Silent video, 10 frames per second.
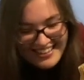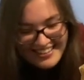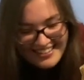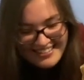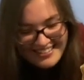
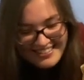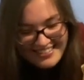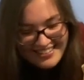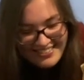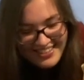Oh,
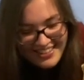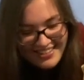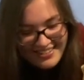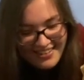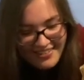this video is
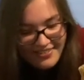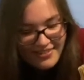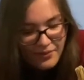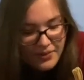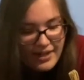going so
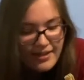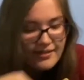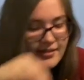weird.